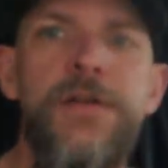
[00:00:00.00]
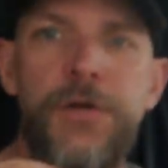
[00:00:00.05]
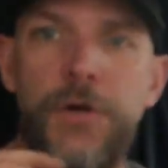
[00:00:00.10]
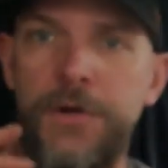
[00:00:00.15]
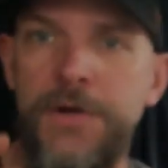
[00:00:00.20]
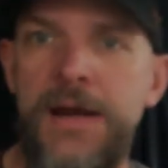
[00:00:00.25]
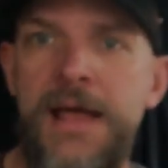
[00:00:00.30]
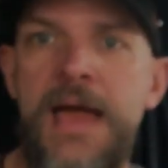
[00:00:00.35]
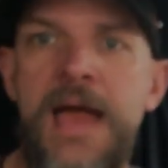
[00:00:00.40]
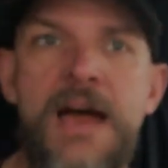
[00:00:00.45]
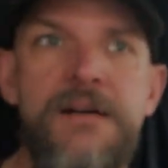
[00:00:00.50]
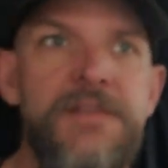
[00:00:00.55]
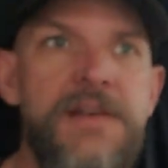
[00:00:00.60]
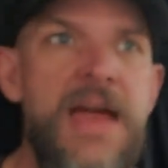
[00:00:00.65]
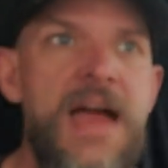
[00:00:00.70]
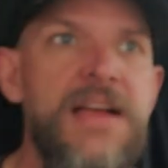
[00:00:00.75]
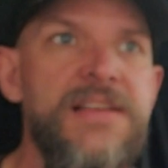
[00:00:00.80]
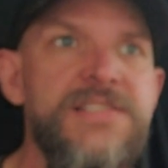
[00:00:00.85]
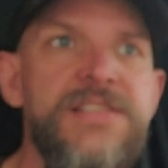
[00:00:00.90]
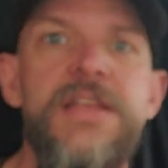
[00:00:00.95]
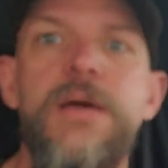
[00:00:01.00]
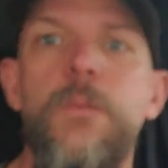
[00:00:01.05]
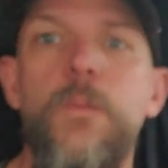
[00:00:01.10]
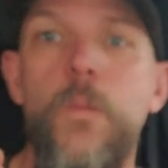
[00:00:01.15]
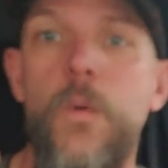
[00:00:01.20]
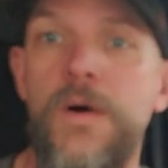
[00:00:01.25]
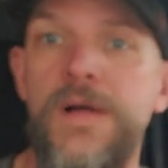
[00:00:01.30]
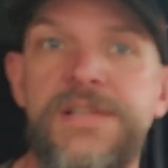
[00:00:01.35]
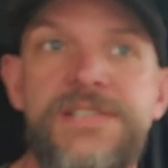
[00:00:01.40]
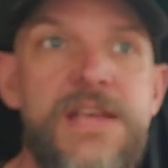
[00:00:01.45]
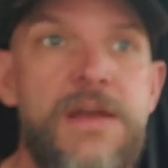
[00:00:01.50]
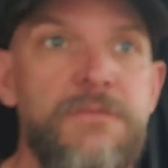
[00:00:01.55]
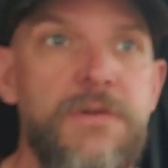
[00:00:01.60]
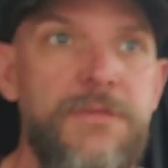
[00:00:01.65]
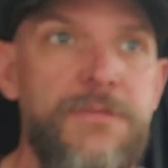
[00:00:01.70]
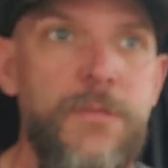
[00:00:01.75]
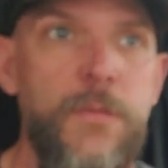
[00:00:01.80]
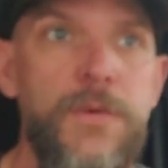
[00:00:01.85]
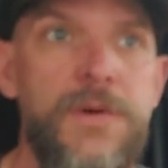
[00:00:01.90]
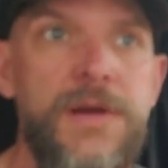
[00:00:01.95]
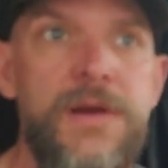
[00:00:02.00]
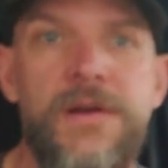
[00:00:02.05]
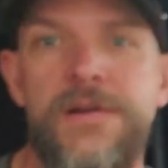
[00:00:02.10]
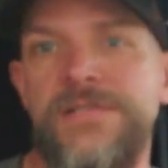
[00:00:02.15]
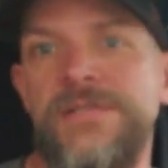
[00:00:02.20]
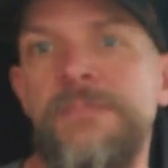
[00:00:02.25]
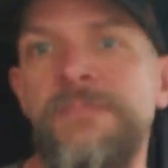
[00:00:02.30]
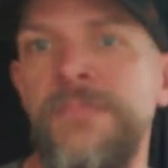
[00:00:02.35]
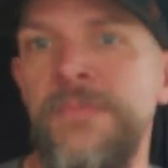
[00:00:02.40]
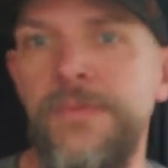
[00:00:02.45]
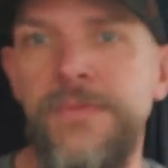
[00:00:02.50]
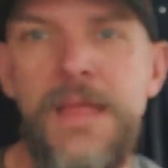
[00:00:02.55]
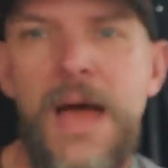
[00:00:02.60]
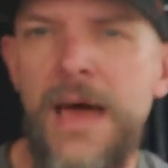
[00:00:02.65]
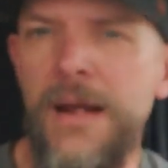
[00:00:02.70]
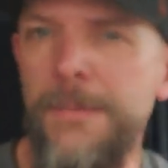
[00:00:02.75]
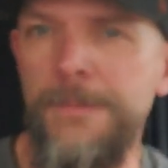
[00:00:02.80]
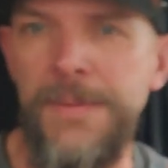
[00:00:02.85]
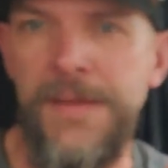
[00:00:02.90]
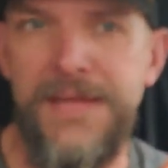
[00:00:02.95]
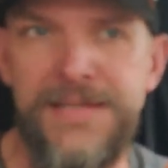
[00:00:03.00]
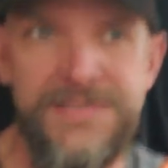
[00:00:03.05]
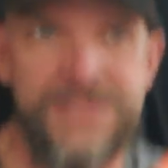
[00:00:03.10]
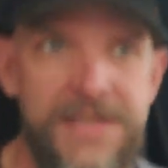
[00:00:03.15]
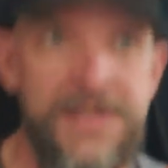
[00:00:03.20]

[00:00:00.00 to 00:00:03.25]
you're going to have an accident once every 4 years. Not a big